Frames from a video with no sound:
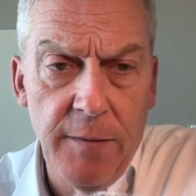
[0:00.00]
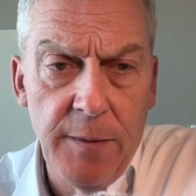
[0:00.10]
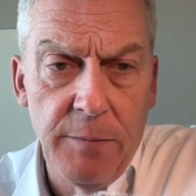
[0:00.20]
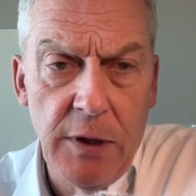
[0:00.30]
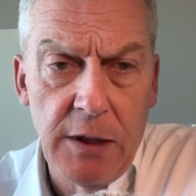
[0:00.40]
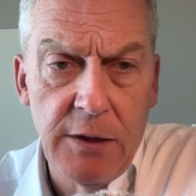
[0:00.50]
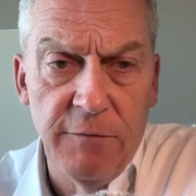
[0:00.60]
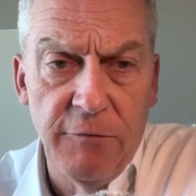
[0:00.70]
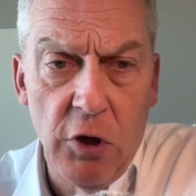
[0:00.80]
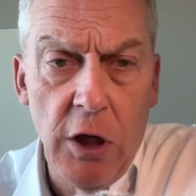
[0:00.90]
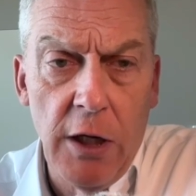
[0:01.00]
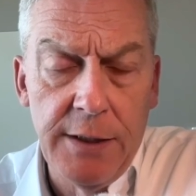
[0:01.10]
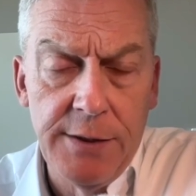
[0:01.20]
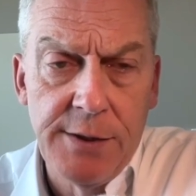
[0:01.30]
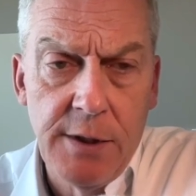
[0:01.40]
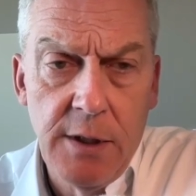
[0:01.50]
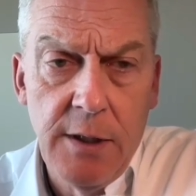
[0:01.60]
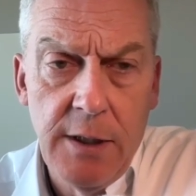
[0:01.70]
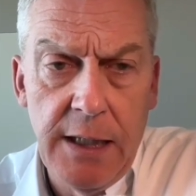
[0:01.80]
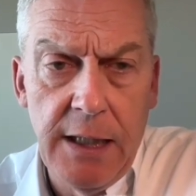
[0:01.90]
productive frauds
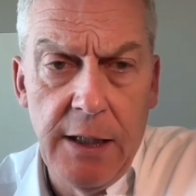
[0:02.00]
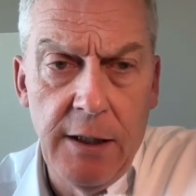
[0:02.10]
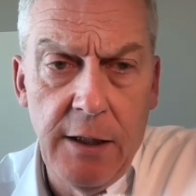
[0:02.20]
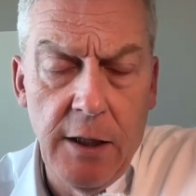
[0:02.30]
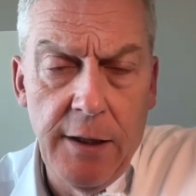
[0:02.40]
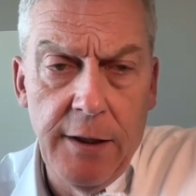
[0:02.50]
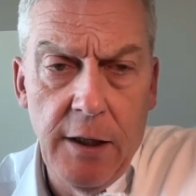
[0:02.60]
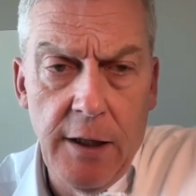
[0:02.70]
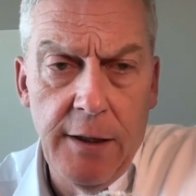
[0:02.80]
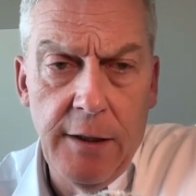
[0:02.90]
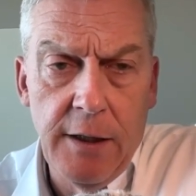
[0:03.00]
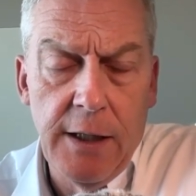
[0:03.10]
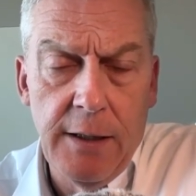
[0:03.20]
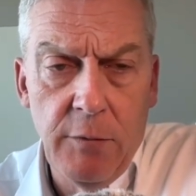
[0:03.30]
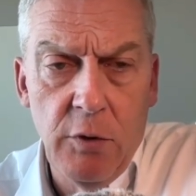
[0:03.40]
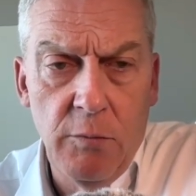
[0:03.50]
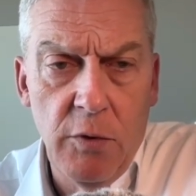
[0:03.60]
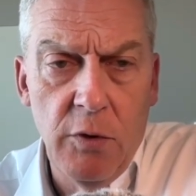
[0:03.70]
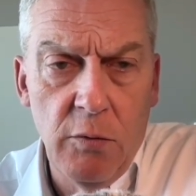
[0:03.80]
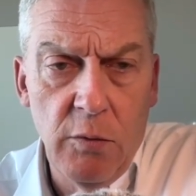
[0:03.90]
who
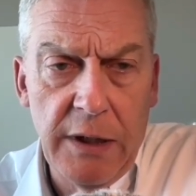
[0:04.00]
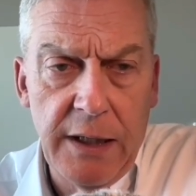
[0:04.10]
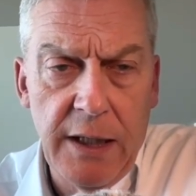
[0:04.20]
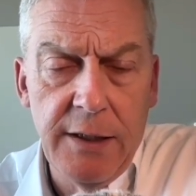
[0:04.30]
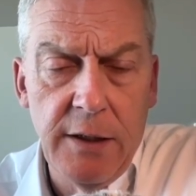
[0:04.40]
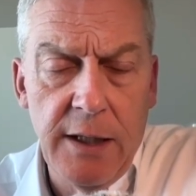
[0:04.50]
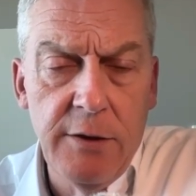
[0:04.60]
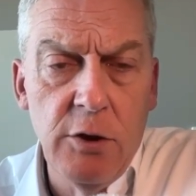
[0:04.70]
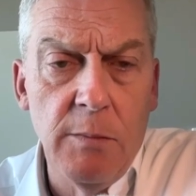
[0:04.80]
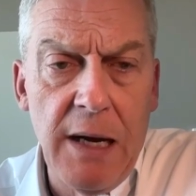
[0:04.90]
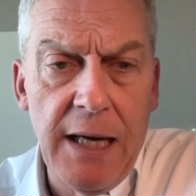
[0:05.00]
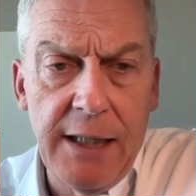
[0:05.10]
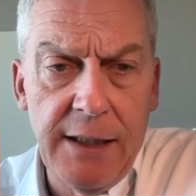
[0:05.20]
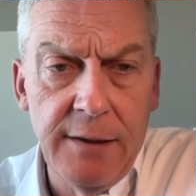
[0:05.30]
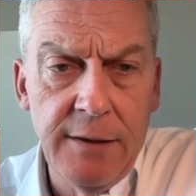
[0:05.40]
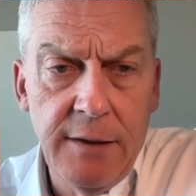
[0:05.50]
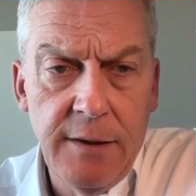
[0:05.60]
really undermined